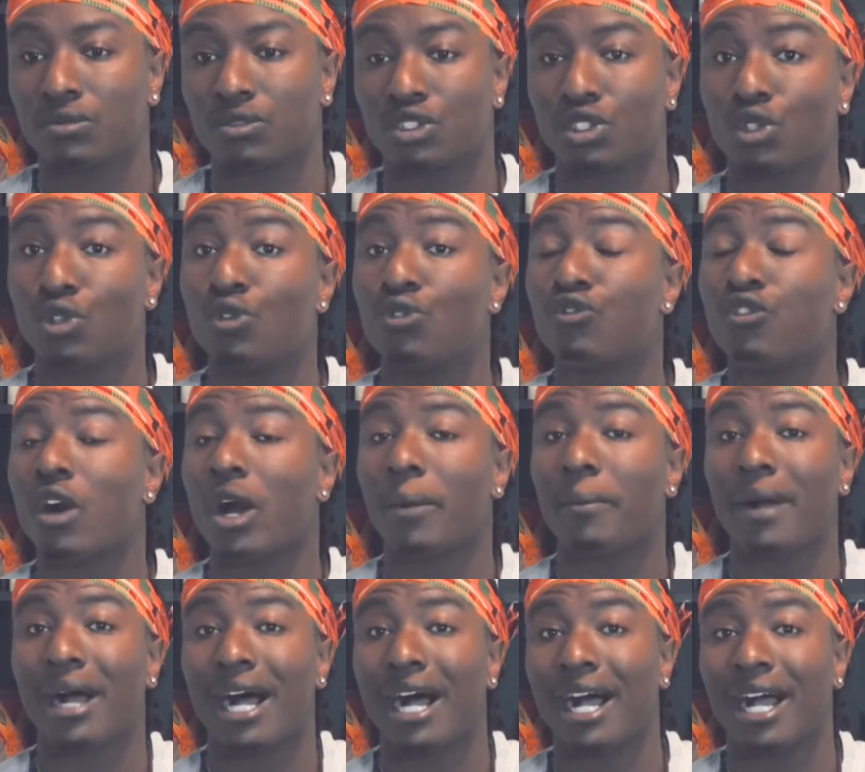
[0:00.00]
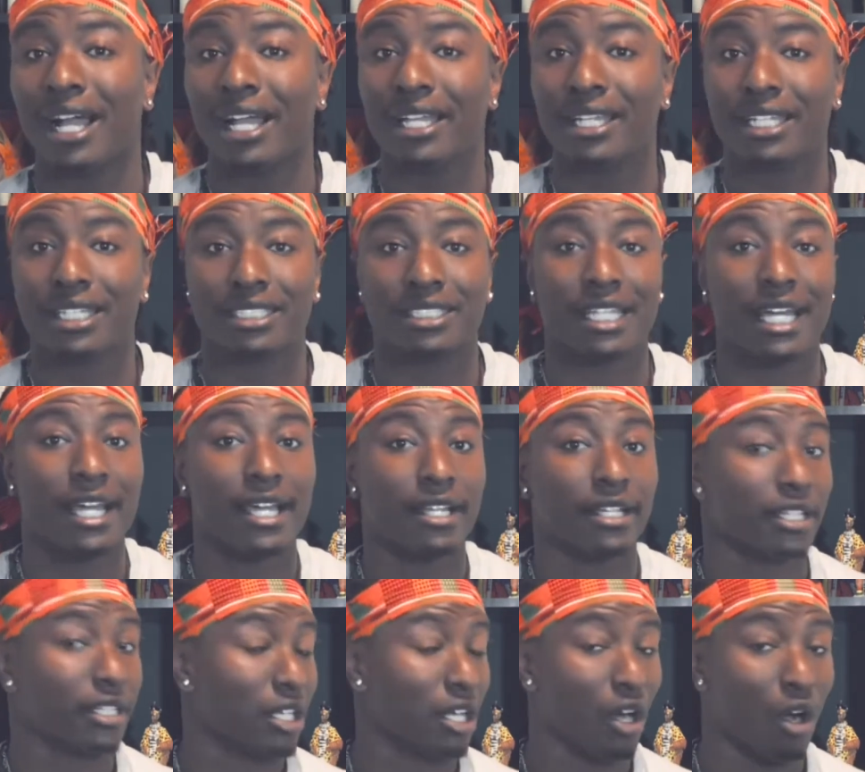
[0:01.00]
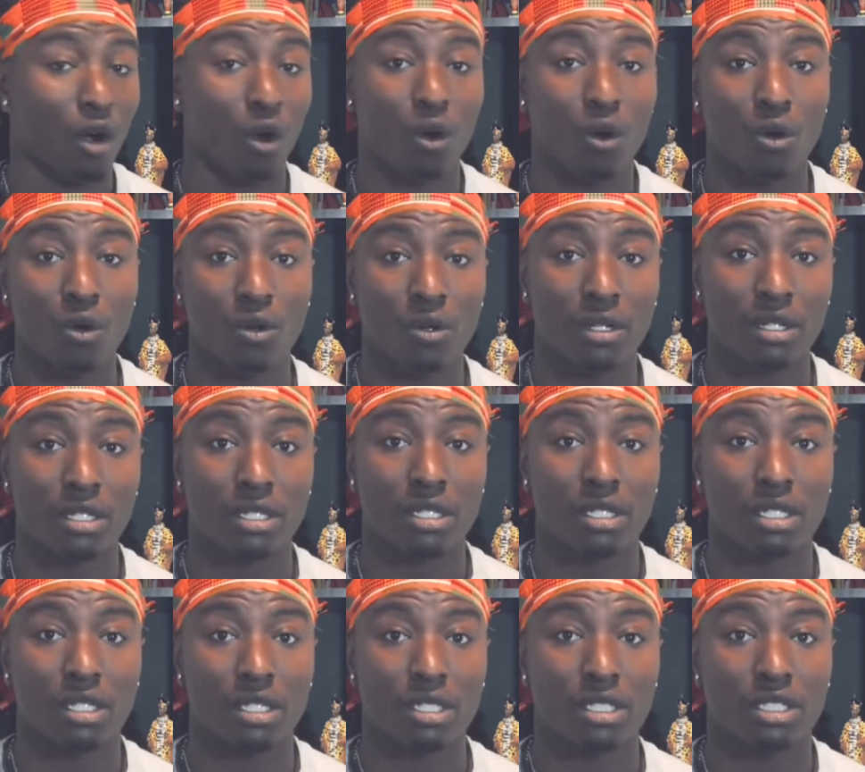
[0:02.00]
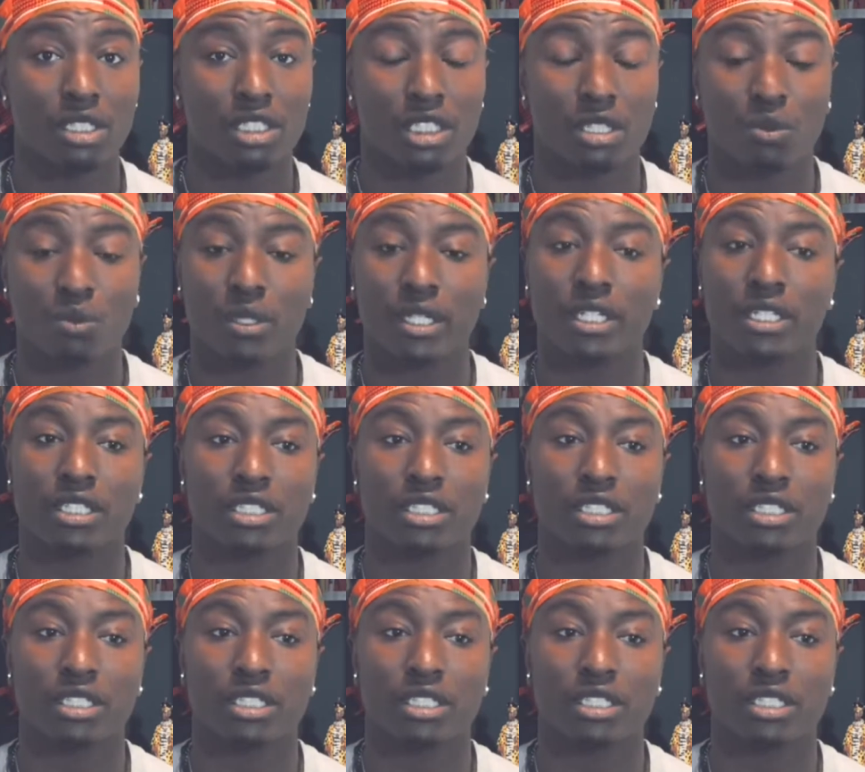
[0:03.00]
too far behind? Is that old? Should we